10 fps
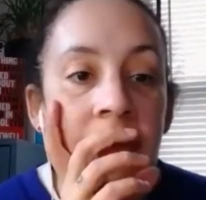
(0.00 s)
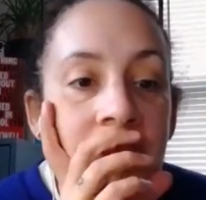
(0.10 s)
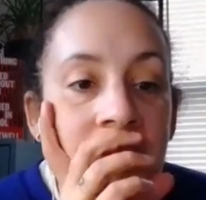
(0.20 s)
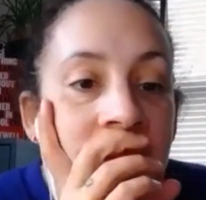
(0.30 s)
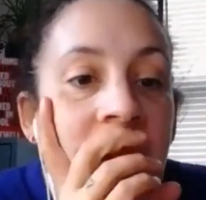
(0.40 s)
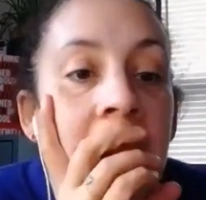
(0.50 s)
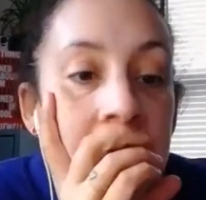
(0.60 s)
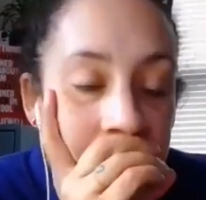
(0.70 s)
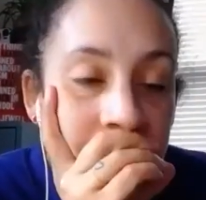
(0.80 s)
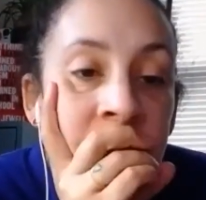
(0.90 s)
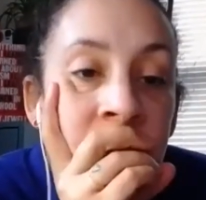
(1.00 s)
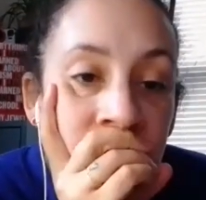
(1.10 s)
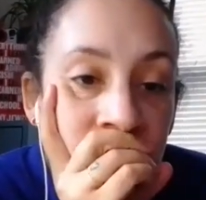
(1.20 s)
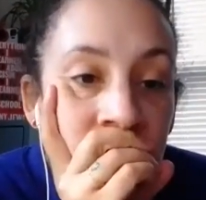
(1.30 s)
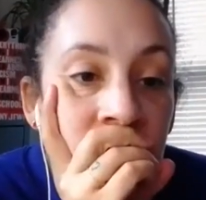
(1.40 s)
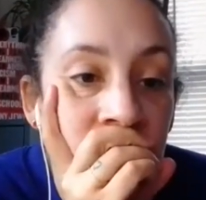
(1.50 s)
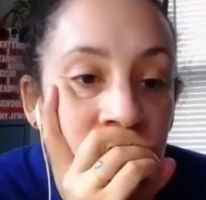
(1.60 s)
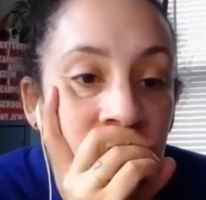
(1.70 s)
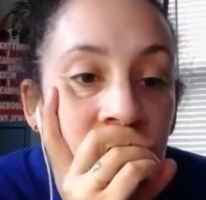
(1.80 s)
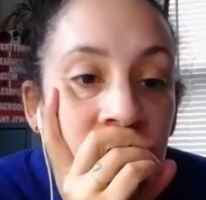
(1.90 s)
about yep.
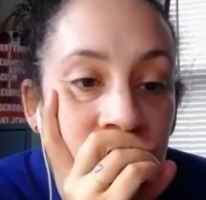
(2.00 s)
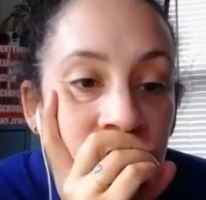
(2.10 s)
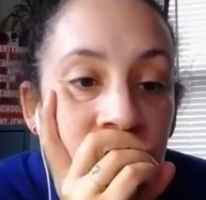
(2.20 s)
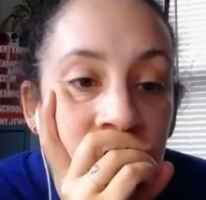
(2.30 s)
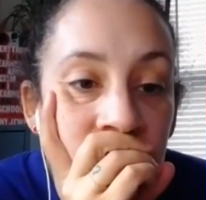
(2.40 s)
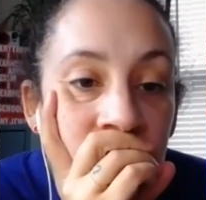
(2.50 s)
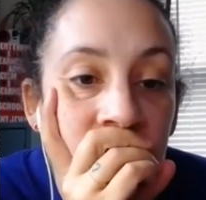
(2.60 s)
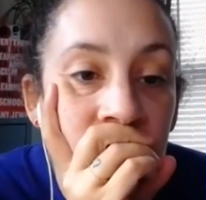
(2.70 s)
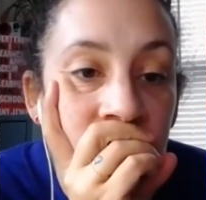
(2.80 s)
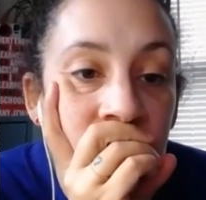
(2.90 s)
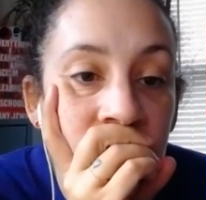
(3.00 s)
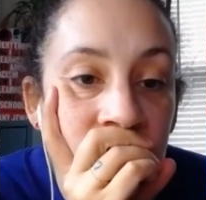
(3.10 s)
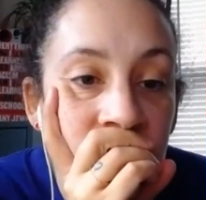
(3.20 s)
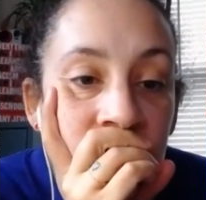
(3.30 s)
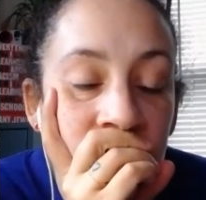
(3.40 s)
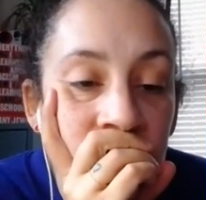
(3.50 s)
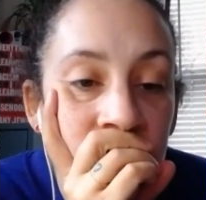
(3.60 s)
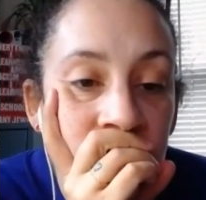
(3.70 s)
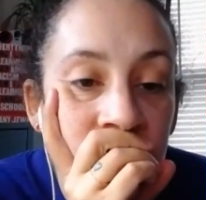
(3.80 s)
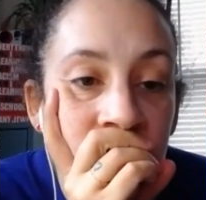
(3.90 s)
15% enrollment but about
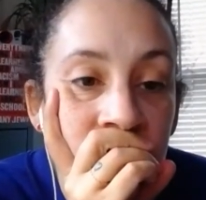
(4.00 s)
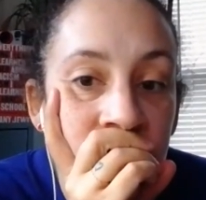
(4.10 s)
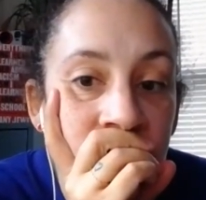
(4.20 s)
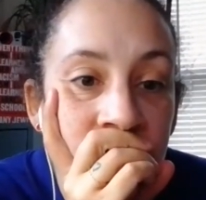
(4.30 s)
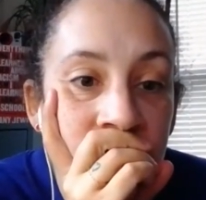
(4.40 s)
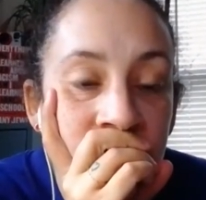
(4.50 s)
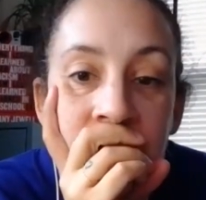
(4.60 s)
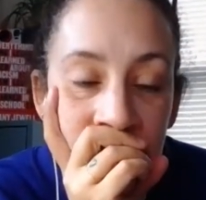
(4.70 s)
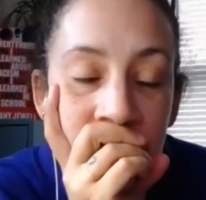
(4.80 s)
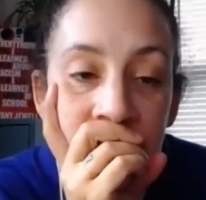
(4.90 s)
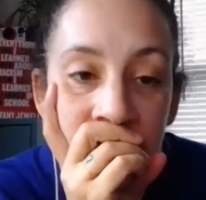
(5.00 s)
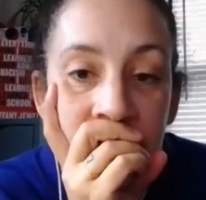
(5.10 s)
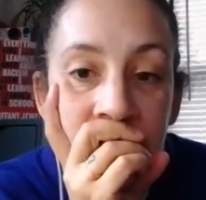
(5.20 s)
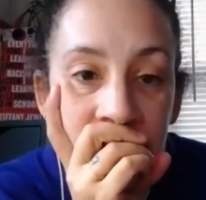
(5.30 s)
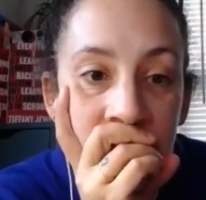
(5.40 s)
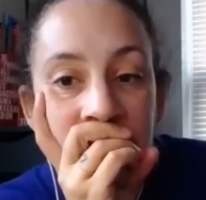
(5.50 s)
39% of,